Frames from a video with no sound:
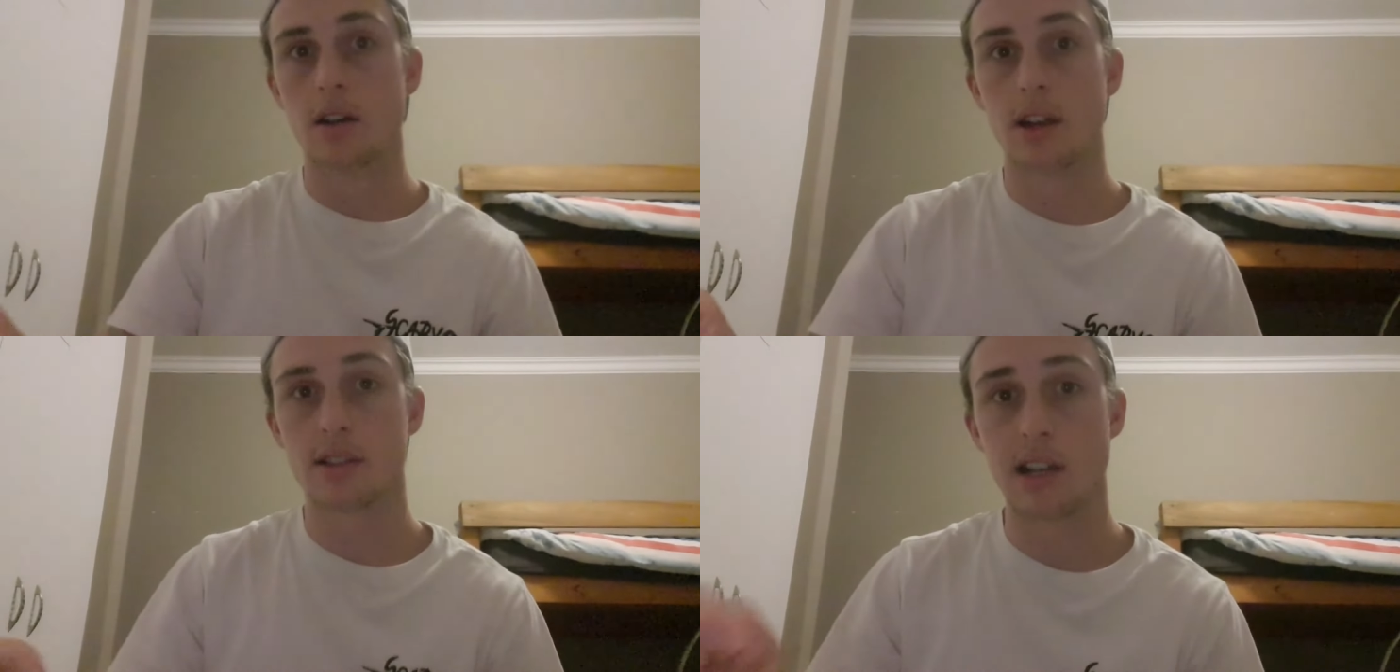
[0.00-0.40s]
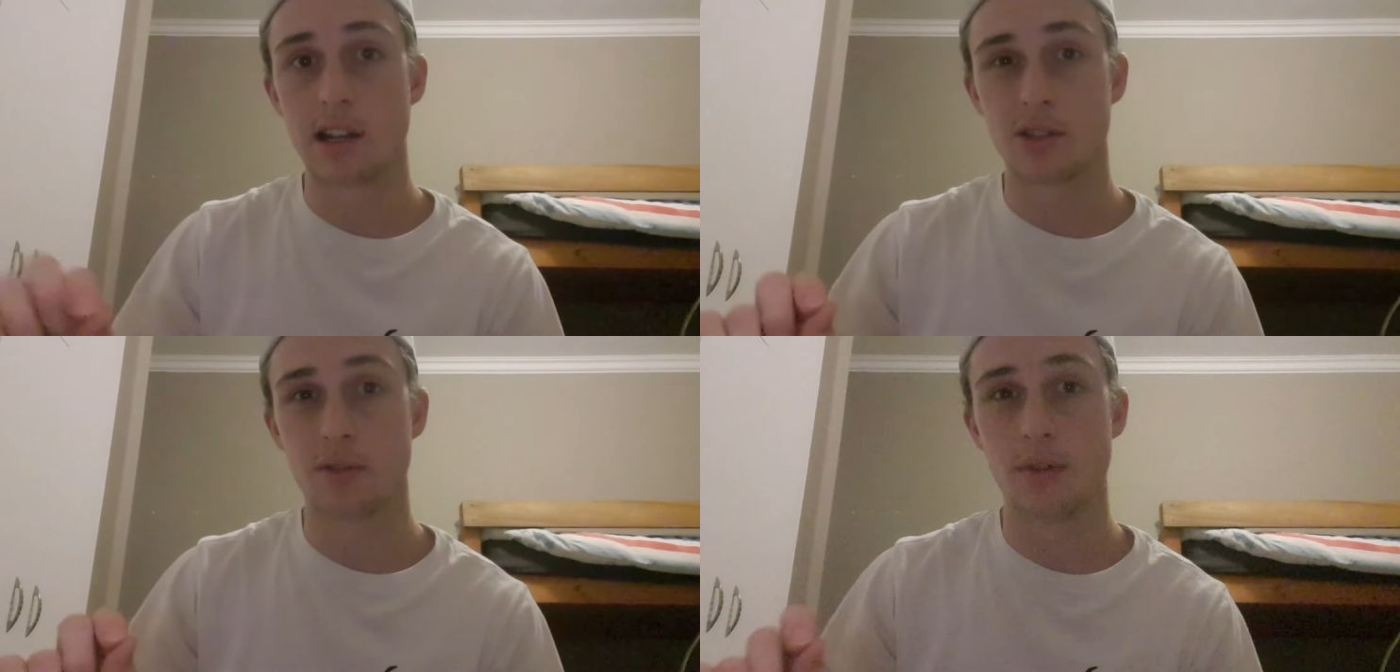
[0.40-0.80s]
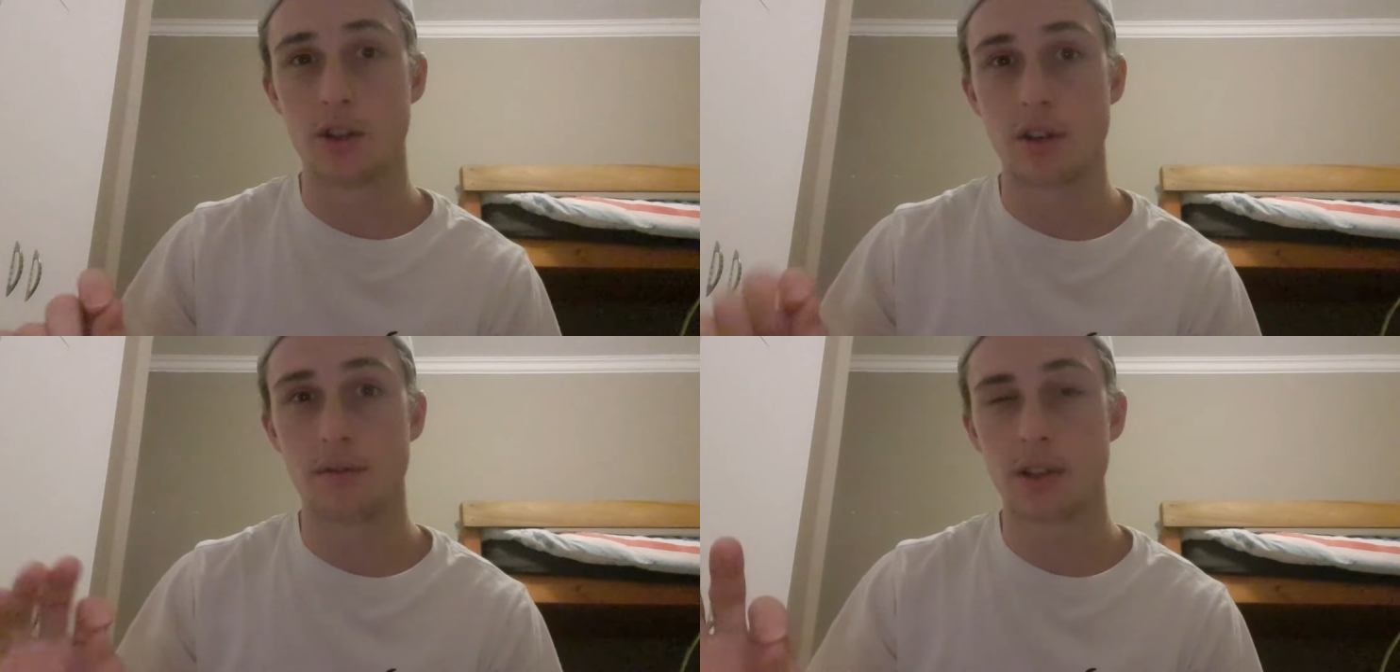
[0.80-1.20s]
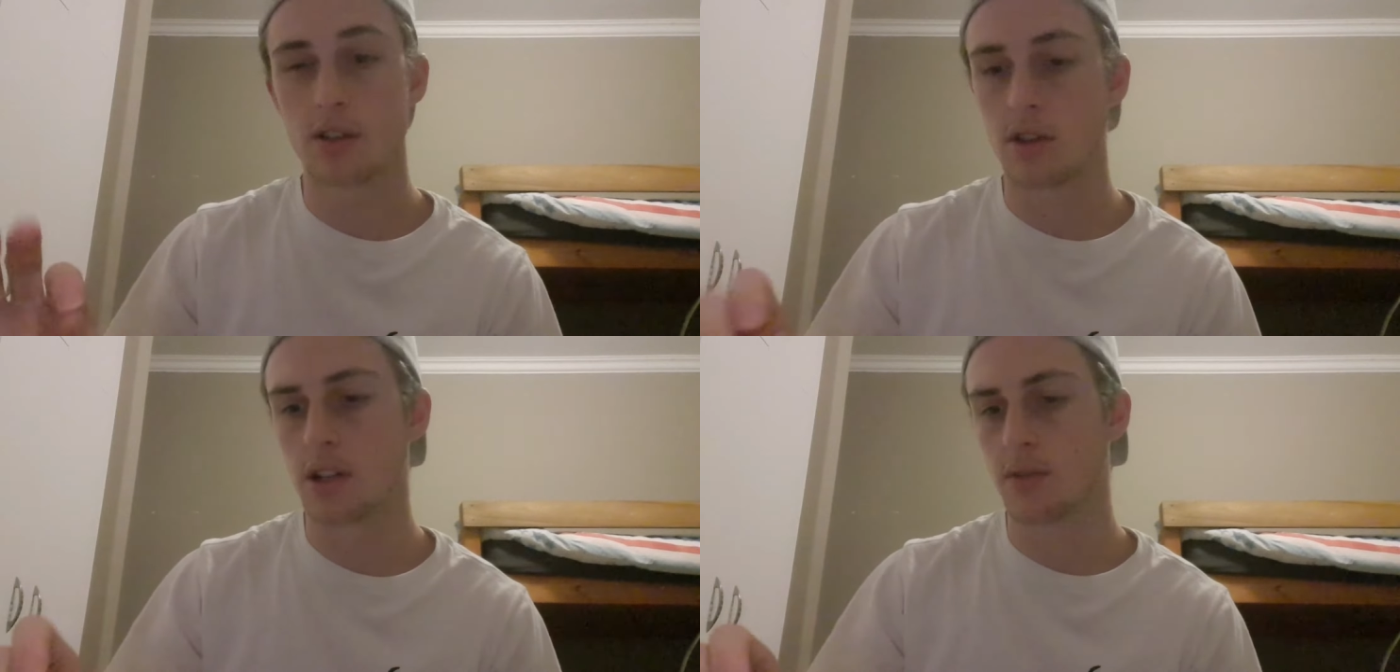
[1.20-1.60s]
as I like to fish fixed
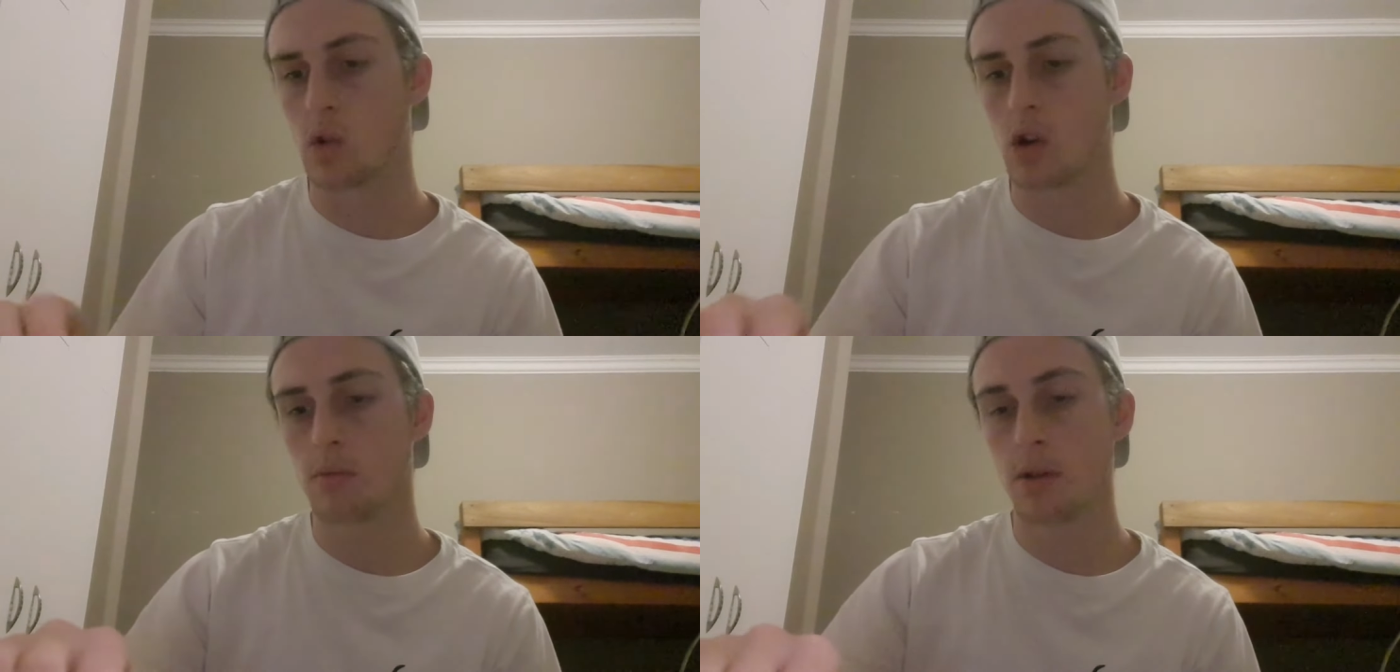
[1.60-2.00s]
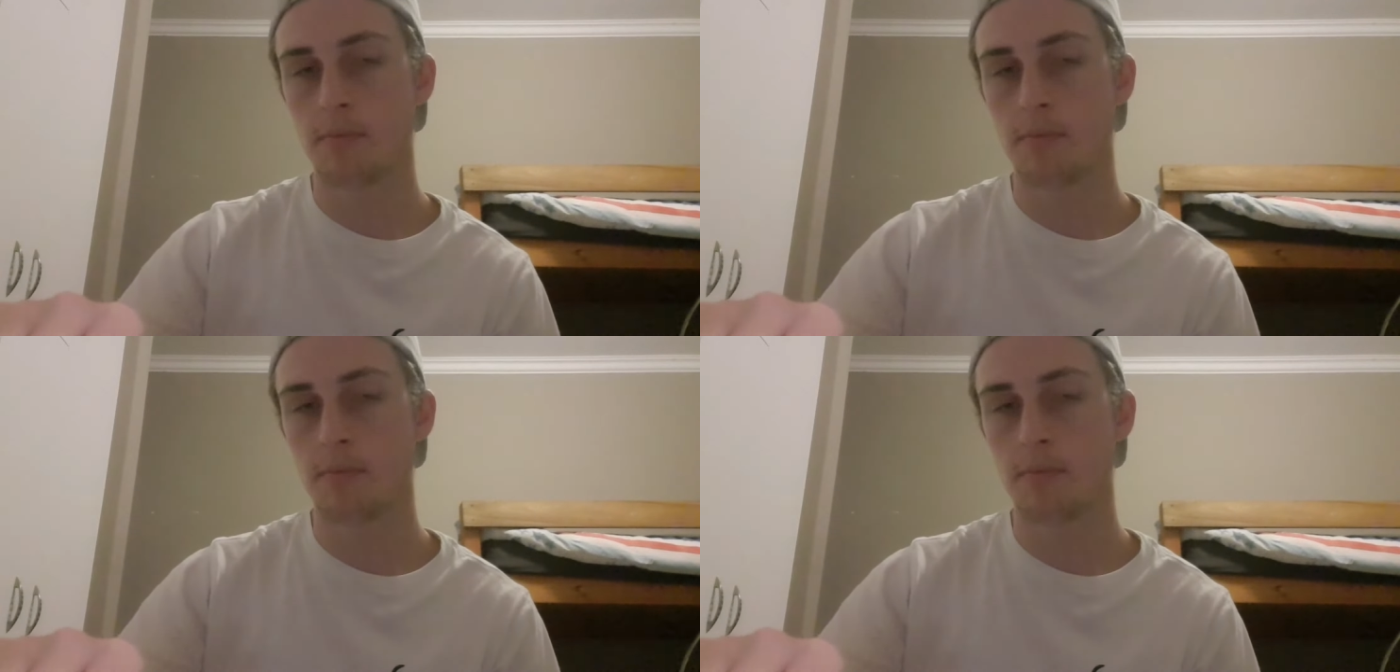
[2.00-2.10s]
trace for cob.